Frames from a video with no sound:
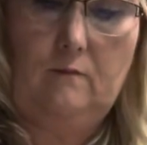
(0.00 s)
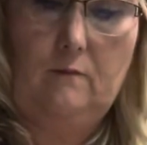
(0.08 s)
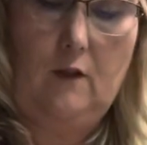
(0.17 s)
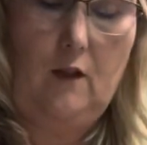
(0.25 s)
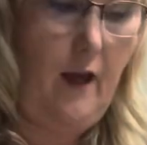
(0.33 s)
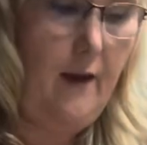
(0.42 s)

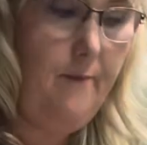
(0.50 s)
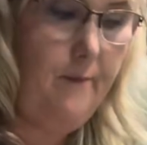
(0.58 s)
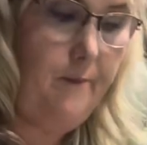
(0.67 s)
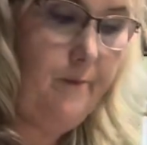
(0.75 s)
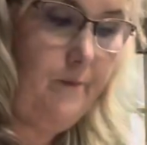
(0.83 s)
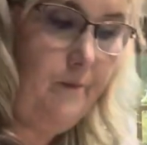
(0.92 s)
Okay?
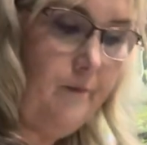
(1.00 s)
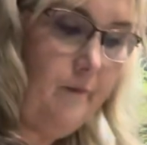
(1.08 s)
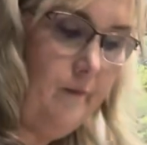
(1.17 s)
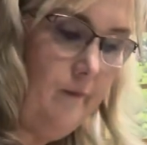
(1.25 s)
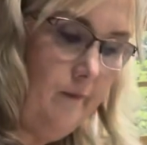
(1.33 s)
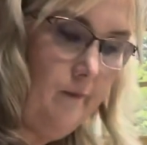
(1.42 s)

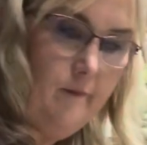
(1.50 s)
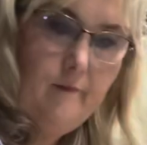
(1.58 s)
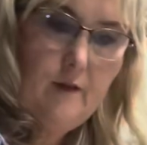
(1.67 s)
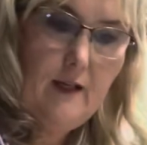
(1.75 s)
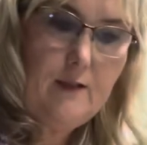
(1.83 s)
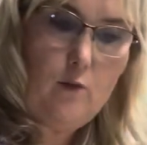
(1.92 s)

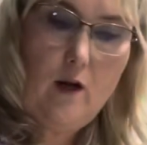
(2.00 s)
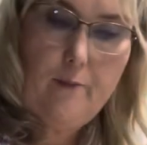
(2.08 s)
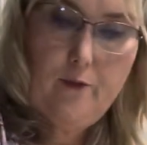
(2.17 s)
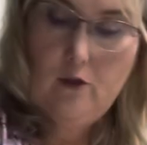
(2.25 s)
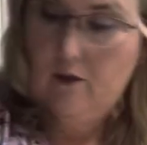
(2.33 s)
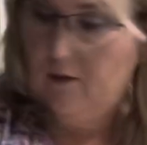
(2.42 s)
That's what I
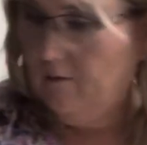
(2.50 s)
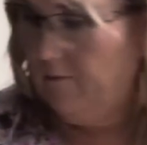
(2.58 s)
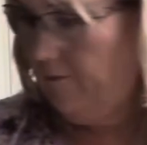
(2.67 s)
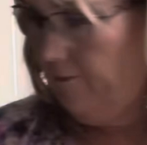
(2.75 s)
put.